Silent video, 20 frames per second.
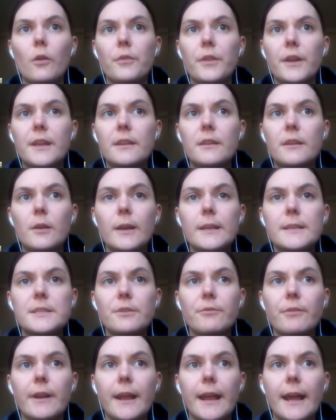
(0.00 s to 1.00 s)
Oh, the kids
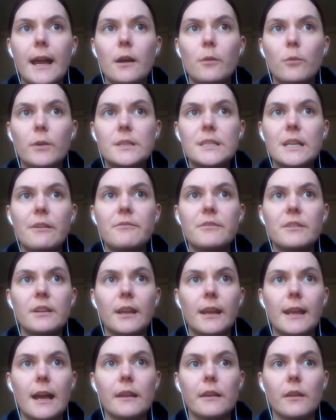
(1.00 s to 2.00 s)
are in here. We're
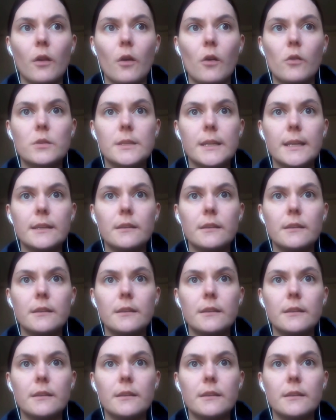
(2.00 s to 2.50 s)
definitely getting locked in.